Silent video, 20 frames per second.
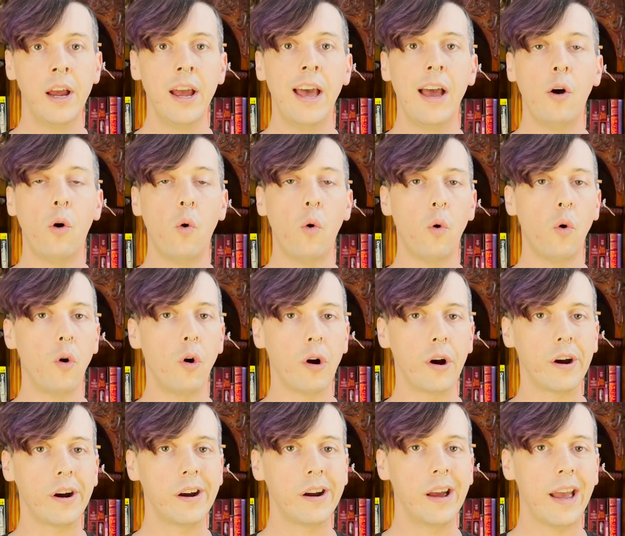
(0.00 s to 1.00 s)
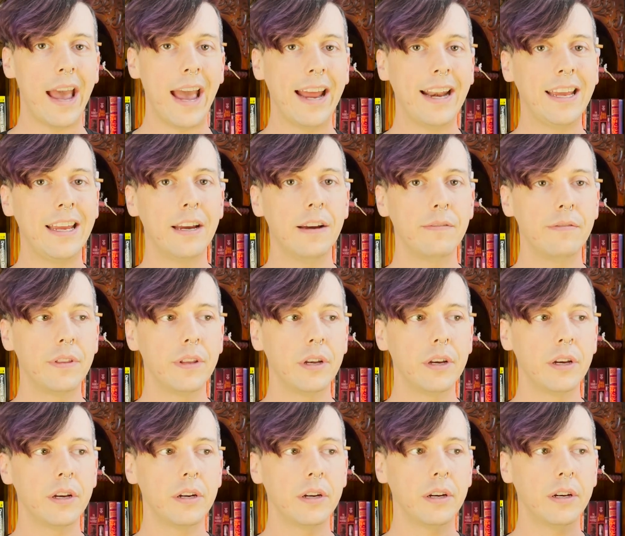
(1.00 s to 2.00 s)
or any of
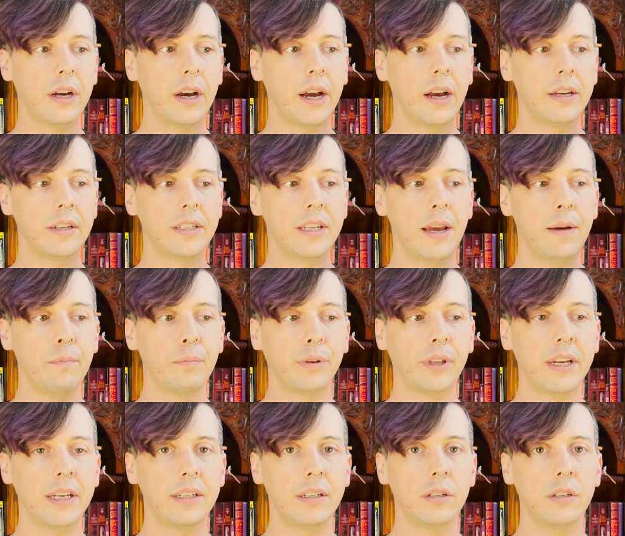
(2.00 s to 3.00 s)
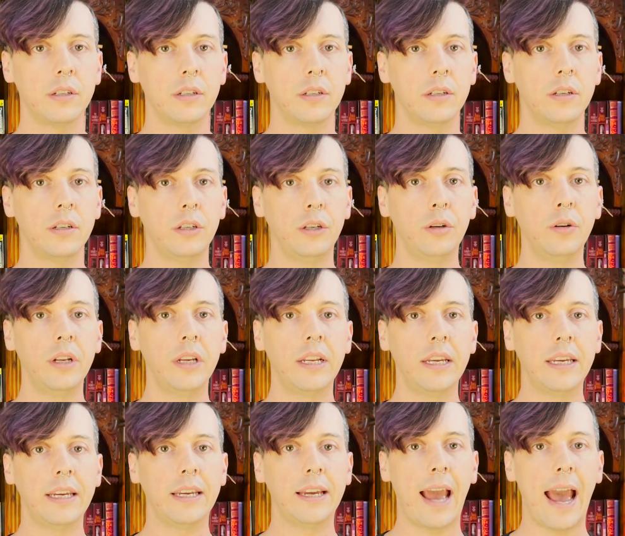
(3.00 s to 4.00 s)
the template
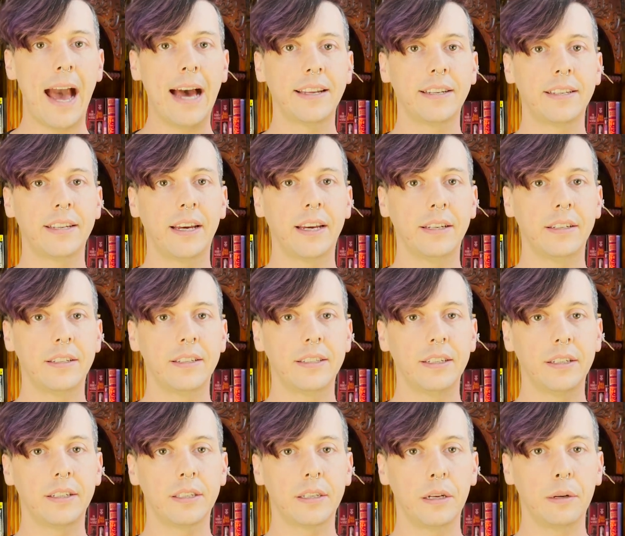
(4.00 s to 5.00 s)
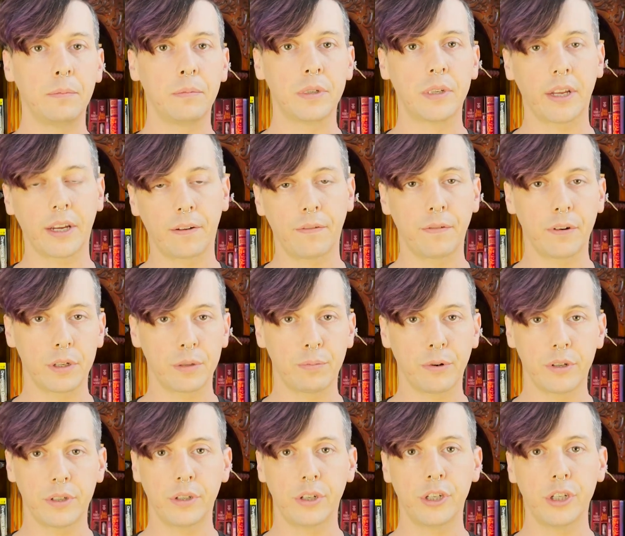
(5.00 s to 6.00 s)
Unity asset systems like
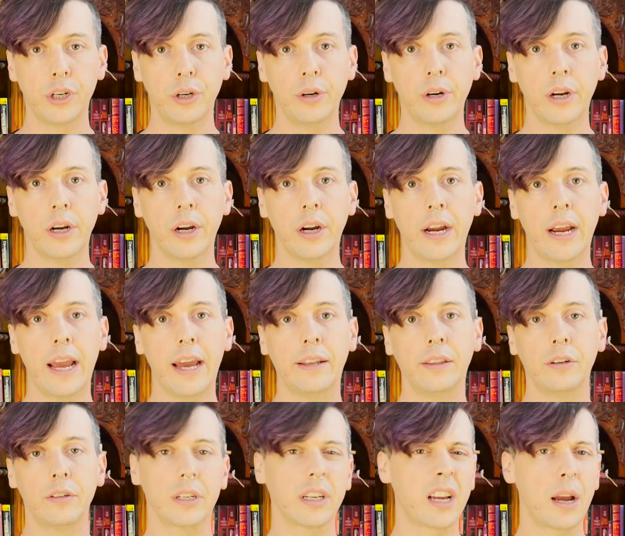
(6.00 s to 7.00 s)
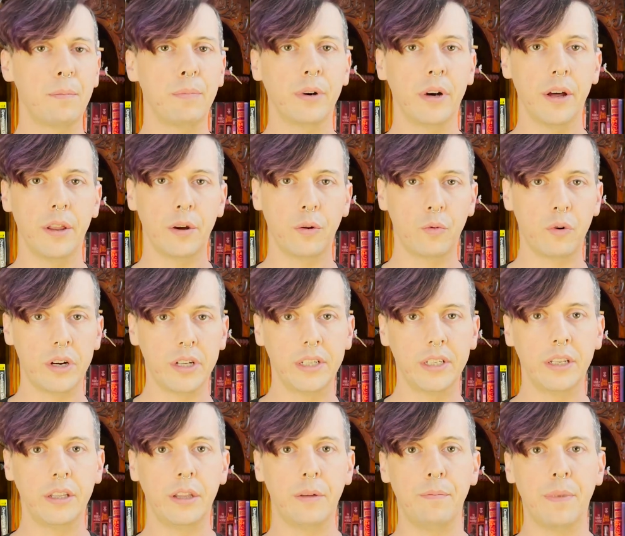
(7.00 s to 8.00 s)
first-person shooter, and there's a couple other ones
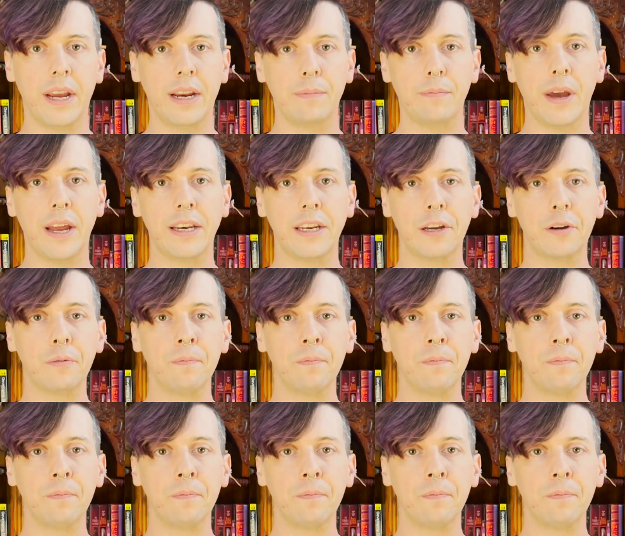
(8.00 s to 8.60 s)
in the main menu.